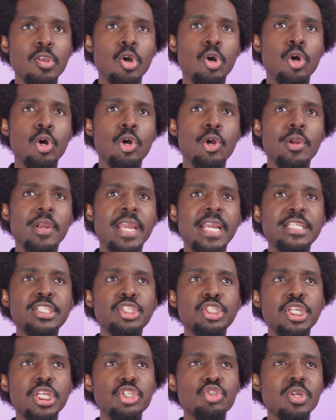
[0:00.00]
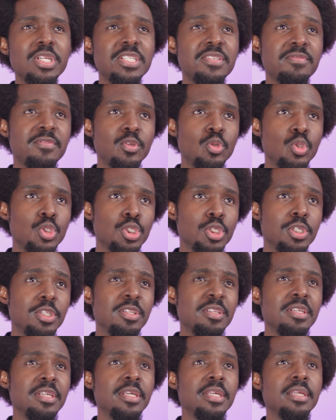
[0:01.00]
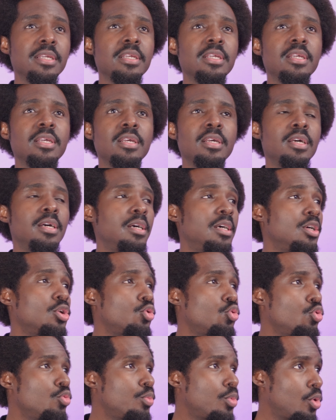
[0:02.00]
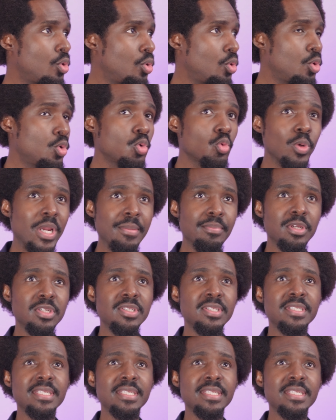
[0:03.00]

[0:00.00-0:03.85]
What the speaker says: or exchange transfusion group O red blood